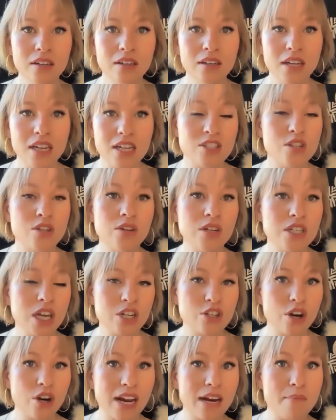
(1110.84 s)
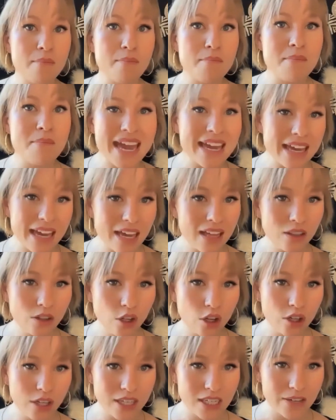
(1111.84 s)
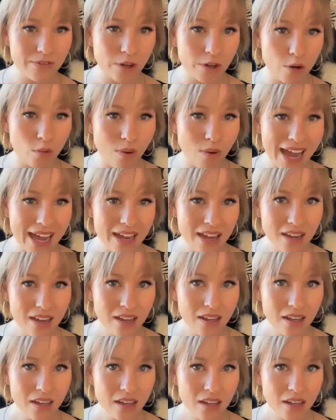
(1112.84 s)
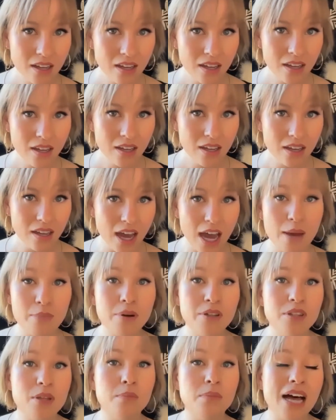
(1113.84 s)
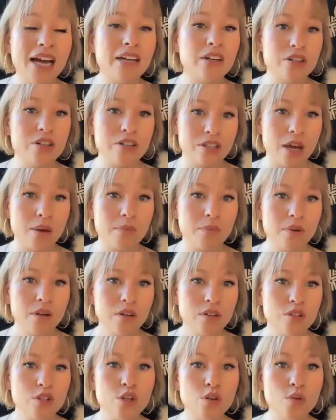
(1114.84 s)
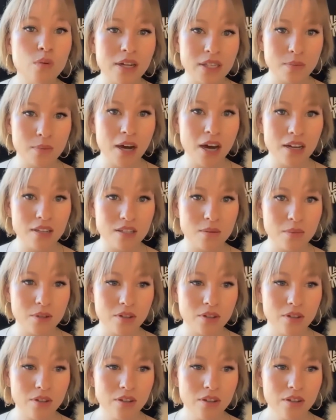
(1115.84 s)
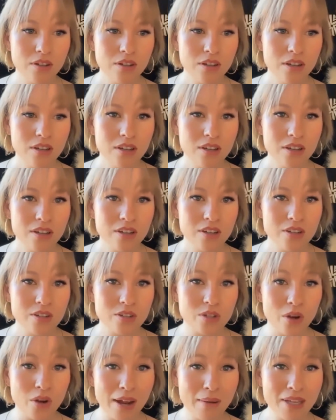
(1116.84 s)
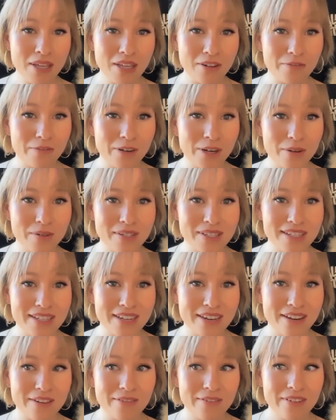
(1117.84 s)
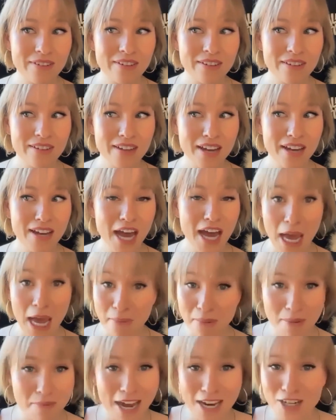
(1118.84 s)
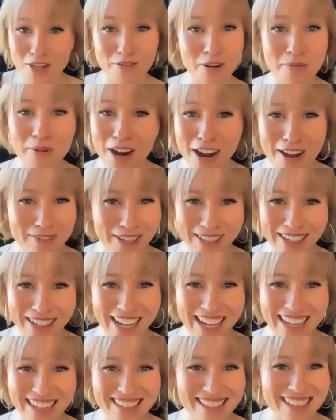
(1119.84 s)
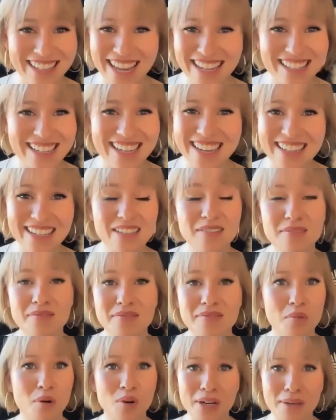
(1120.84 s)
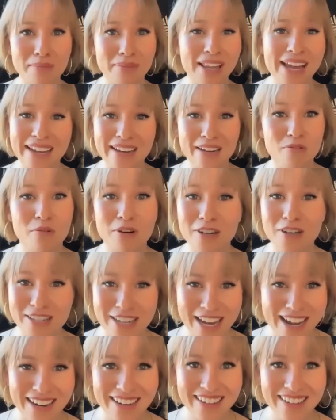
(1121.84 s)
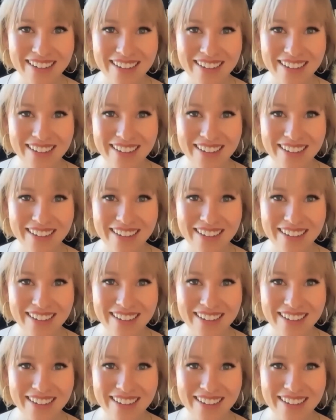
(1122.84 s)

As soon as I try to make it look a different way, I put the blinders up to what's possible. So I'm in the frequency of, I'm a match for private clients. That's it. Point blank, we're done.